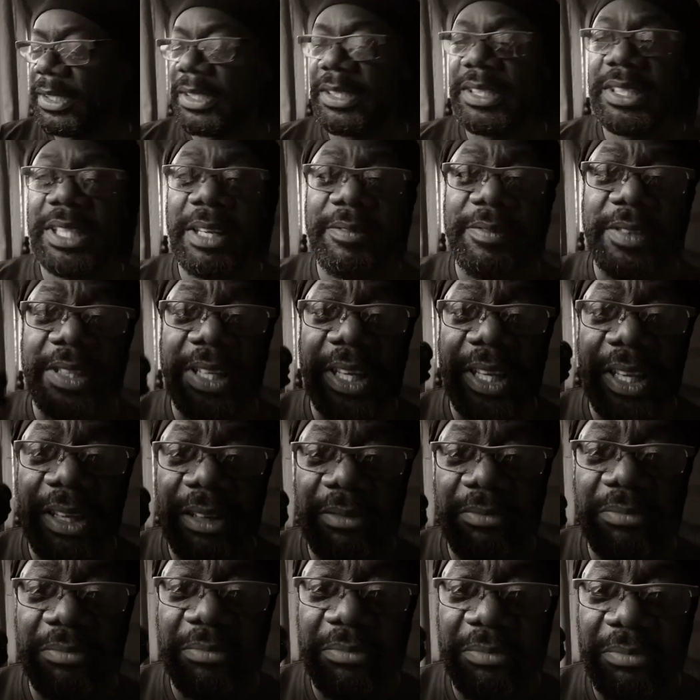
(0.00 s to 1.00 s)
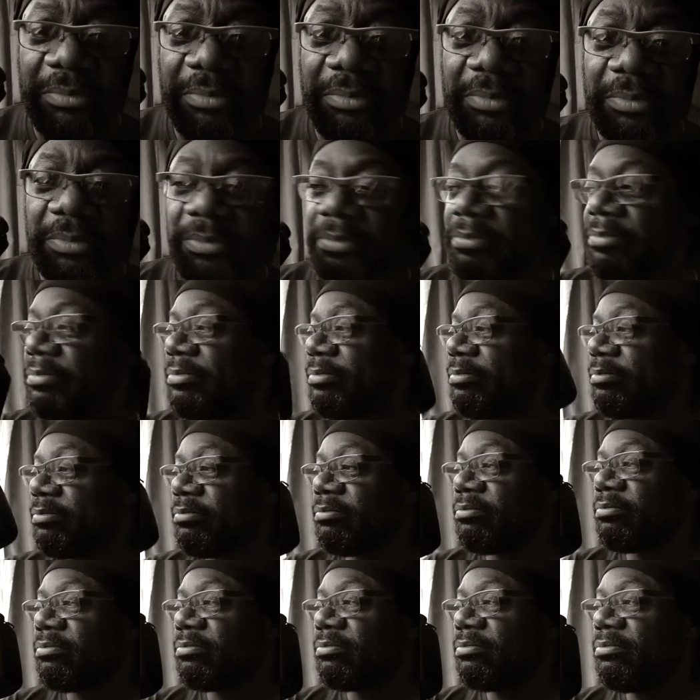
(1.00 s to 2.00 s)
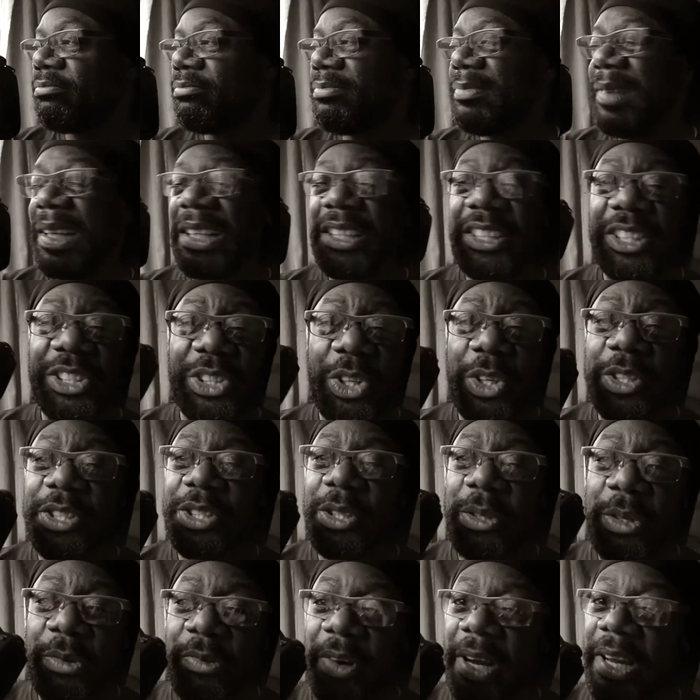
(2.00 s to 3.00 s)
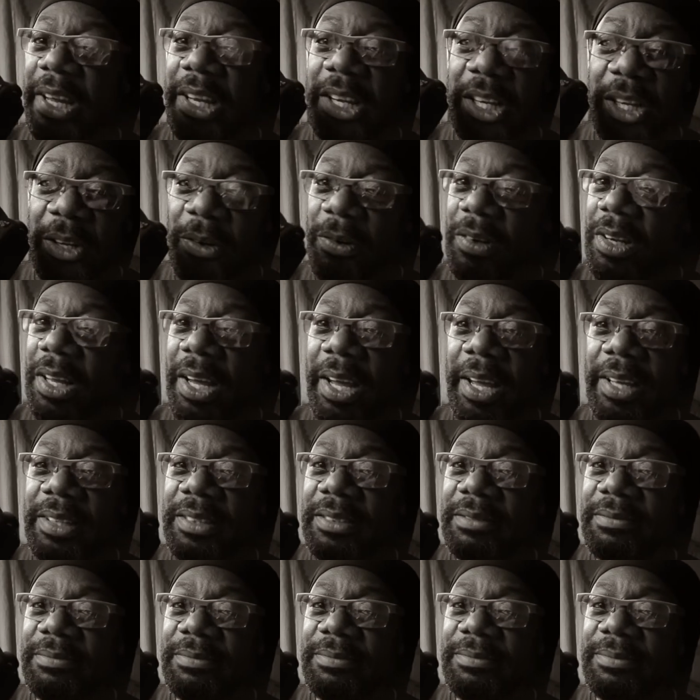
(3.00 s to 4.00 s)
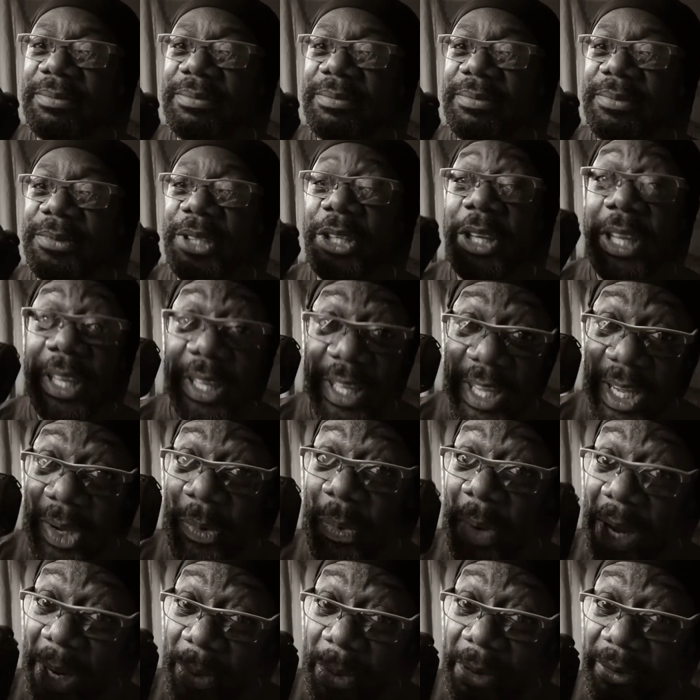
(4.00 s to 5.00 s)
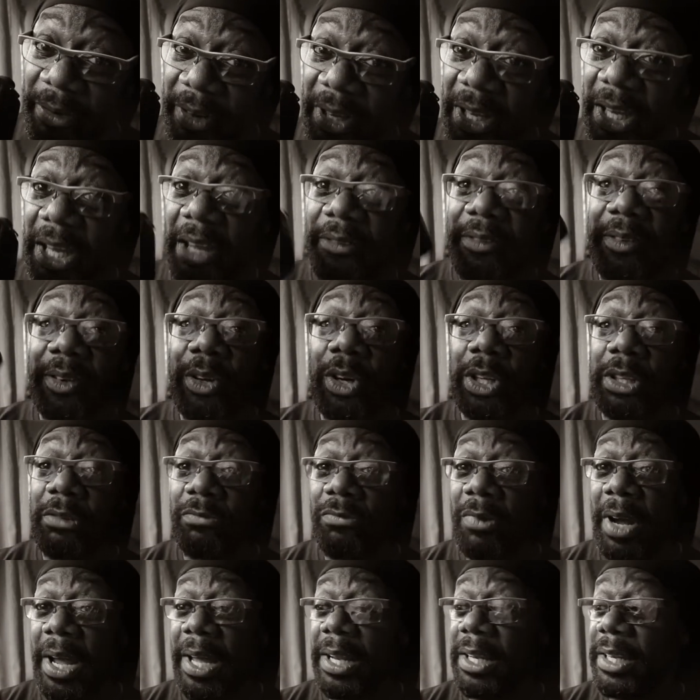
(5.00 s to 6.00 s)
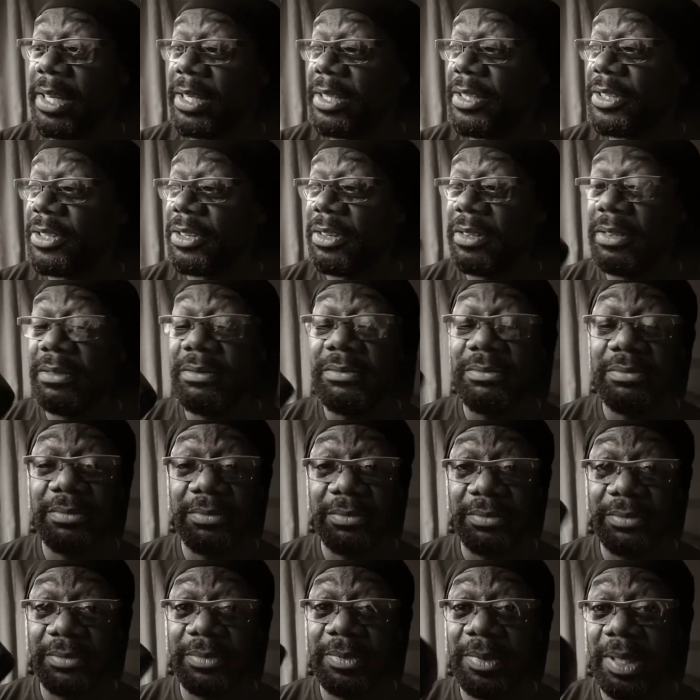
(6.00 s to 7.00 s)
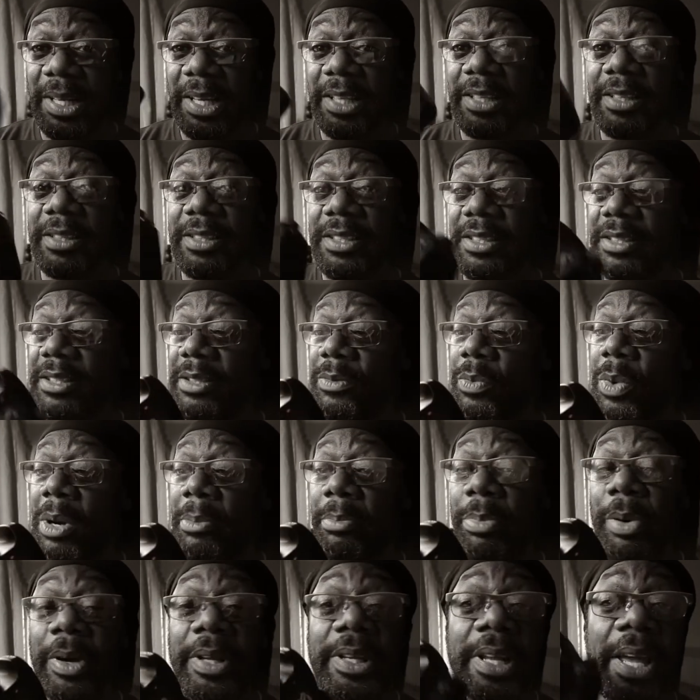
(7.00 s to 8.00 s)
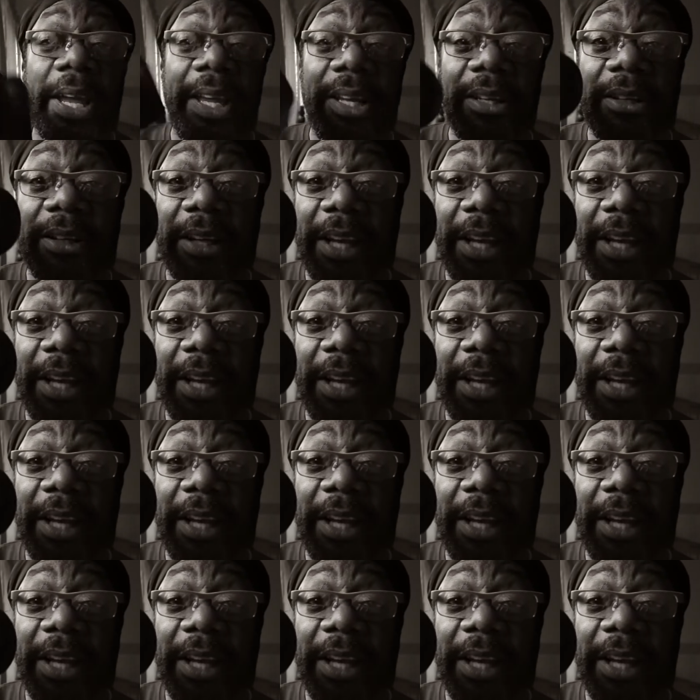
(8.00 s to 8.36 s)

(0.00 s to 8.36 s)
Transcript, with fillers: 7D, it's not so great in low light. You can get away with it if you've got the right lens on, like this is the 1.8,